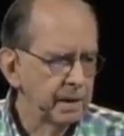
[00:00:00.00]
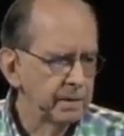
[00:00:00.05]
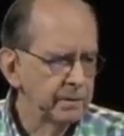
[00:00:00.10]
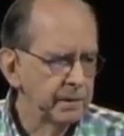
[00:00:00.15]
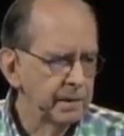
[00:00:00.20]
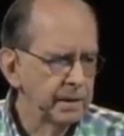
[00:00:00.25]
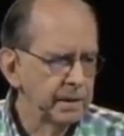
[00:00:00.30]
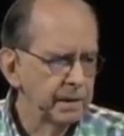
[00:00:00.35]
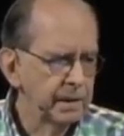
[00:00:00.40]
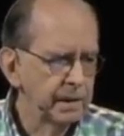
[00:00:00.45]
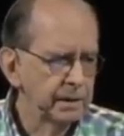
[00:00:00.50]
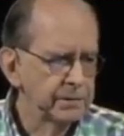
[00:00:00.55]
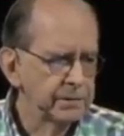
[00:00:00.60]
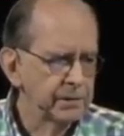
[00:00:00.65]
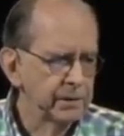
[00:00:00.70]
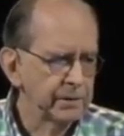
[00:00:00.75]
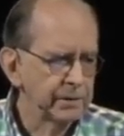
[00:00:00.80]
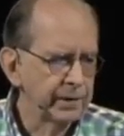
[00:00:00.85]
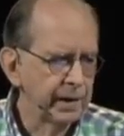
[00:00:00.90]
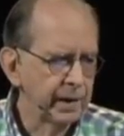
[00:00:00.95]
Then it gets
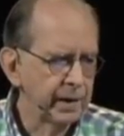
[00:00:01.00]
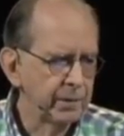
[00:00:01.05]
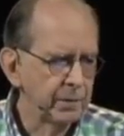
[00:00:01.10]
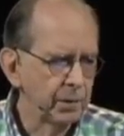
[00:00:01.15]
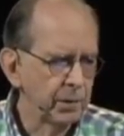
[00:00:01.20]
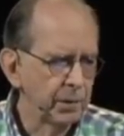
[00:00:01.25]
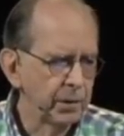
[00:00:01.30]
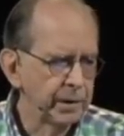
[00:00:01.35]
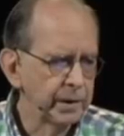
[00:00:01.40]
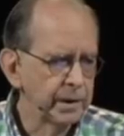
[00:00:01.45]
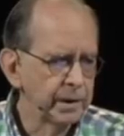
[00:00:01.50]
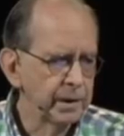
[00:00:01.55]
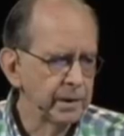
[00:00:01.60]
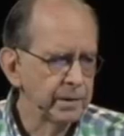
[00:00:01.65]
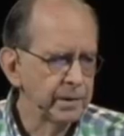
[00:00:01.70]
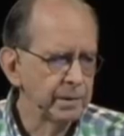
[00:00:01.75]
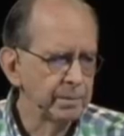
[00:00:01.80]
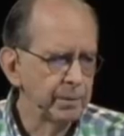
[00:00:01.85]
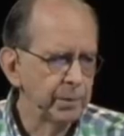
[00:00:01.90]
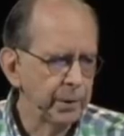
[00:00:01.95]
the thyroid,
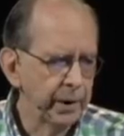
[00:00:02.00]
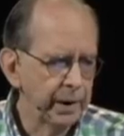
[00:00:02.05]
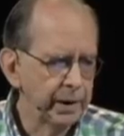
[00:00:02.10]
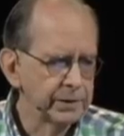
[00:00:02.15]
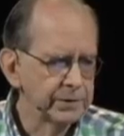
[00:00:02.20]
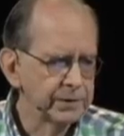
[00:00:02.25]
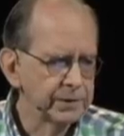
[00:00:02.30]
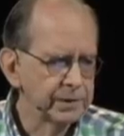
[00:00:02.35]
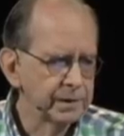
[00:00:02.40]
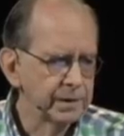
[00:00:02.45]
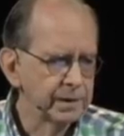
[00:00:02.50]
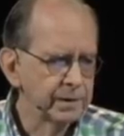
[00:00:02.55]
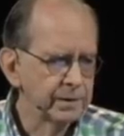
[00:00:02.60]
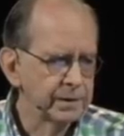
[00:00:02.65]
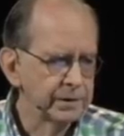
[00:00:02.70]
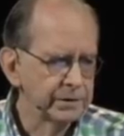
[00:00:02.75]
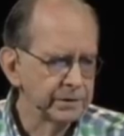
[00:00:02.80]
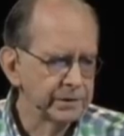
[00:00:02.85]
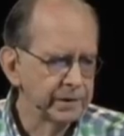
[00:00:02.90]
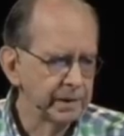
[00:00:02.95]
the breast,
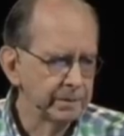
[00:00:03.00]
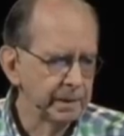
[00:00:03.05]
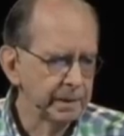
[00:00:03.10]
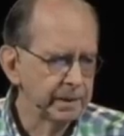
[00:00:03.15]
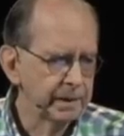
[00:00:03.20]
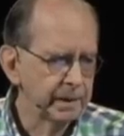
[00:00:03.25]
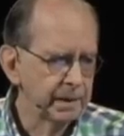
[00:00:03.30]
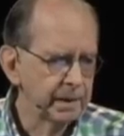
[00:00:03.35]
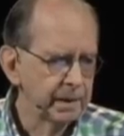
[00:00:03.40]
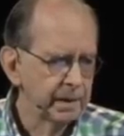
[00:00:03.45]
the stomach,